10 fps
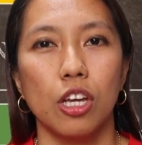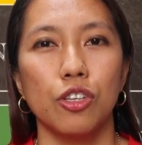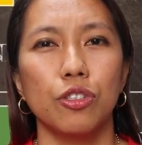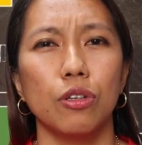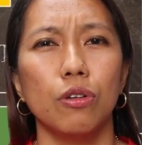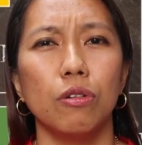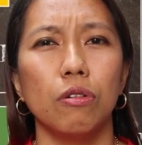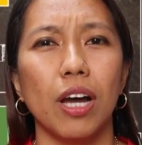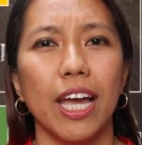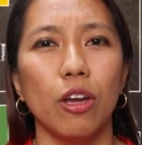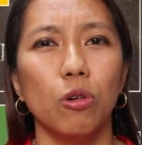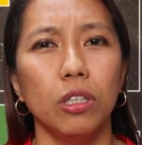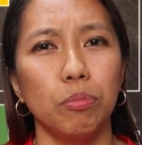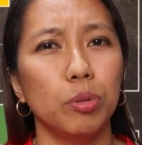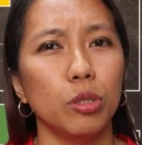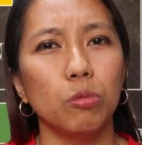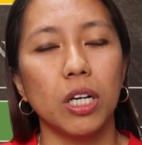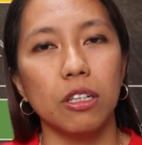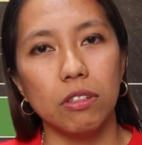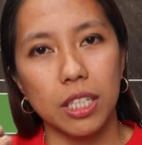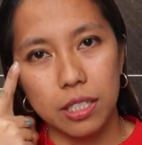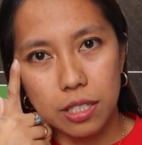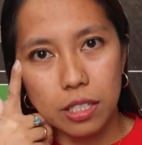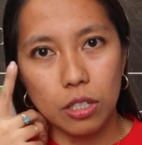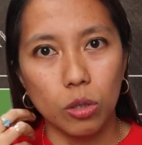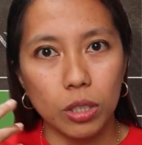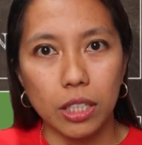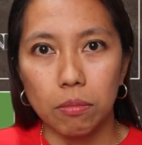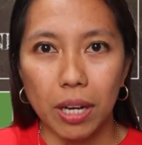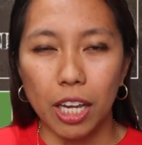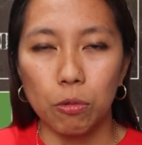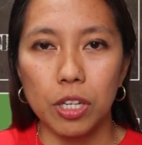So I only put one realistic goal in mind,